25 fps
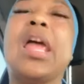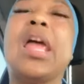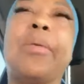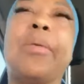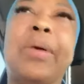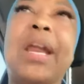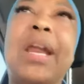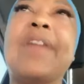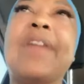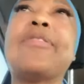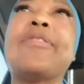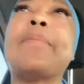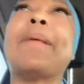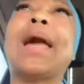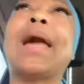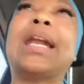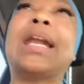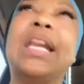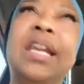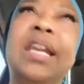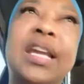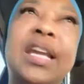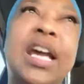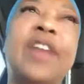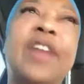And when
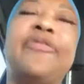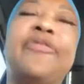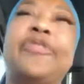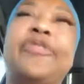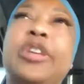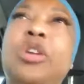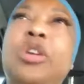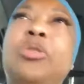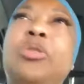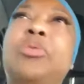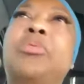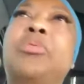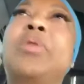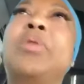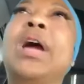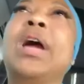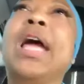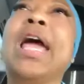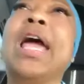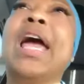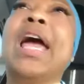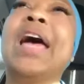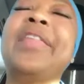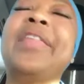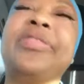everybody left you
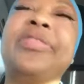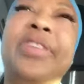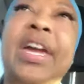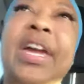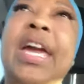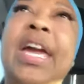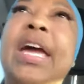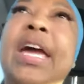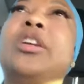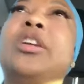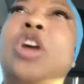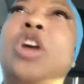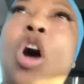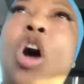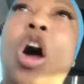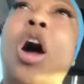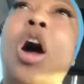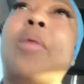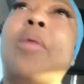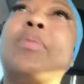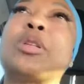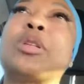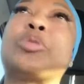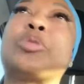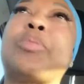and then
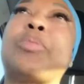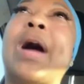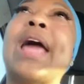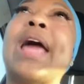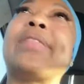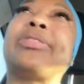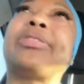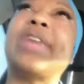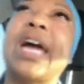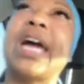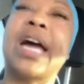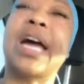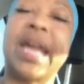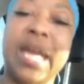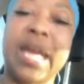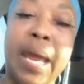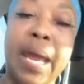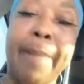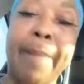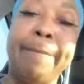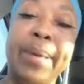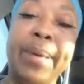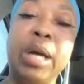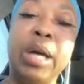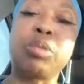God was right there,
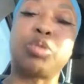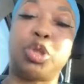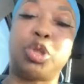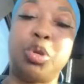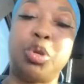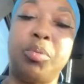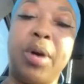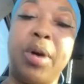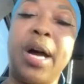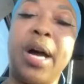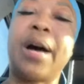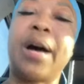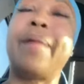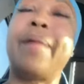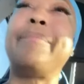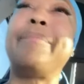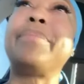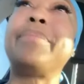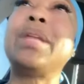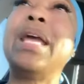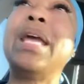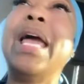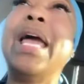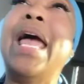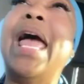he built you up.
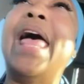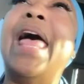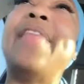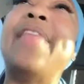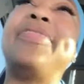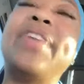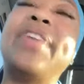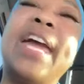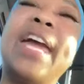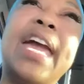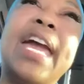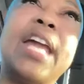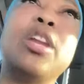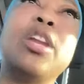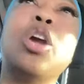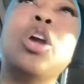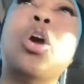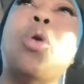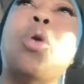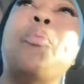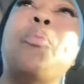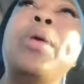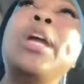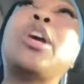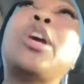And
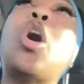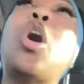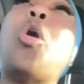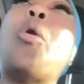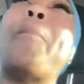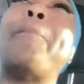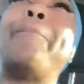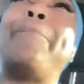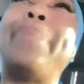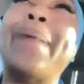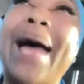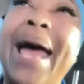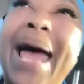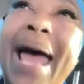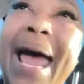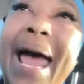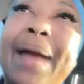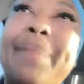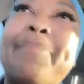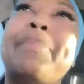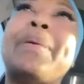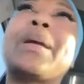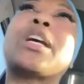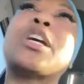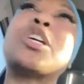then we go
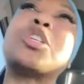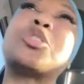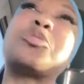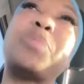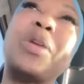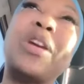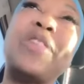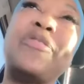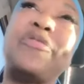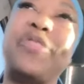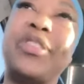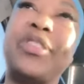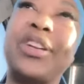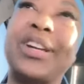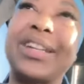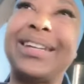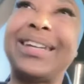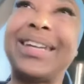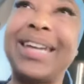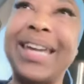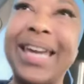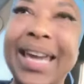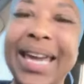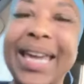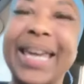back because we
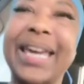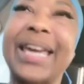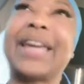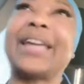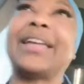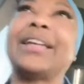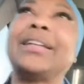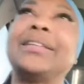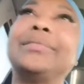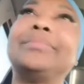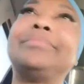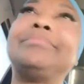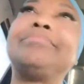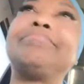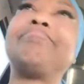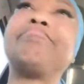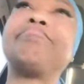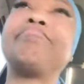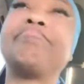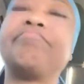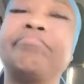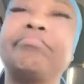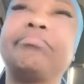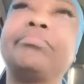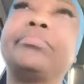forget.
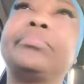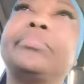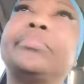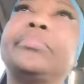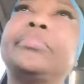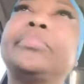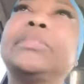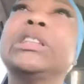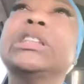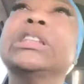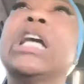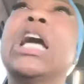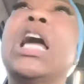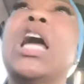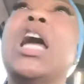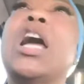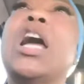Mm-hmm.